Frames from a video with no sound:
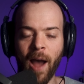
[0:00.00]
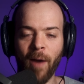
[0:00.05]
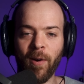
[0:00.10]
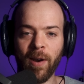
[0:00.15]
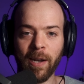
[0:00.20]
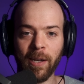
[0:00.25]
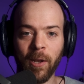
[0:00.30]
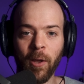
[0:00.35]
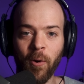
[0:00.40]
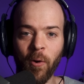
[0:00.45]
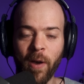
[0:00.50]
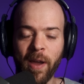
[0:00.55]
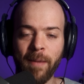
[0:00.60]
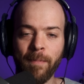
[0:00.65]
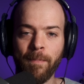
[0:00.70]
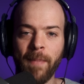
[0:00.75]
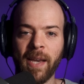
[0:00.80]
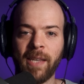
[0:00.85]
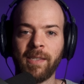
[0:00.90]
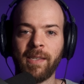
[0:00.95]
our low
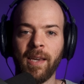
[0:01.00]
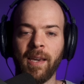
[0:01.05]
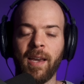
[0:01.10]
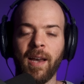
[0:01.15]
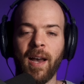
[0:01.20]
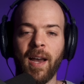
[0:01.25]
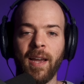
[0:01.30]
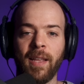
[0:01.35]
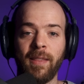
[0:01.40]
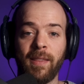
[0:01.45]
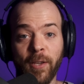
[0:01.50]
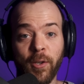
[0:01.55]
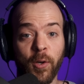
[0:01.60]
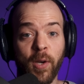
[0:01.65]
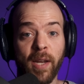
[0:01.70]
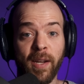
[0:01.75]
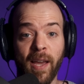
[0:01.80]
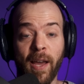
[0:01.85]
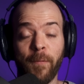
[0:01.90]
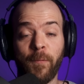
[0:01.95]
end mixing guide that you
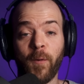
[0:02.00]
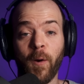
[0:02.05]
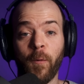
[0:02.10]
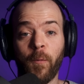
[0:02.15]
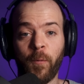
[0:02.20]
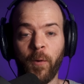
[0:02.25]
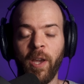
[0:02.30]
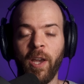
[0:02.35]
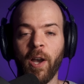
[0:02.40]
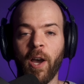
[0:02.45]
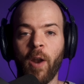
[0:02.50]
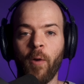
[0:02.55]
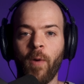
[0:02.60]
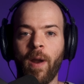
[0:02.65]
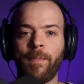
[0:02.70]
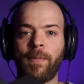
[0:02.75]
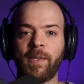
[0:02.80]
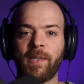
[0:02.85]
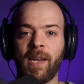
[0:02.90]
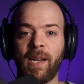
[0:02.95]
can get for free on our
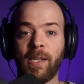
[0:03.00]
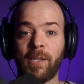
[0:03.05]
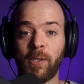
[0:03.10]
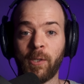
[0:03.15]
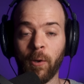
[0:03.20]
website,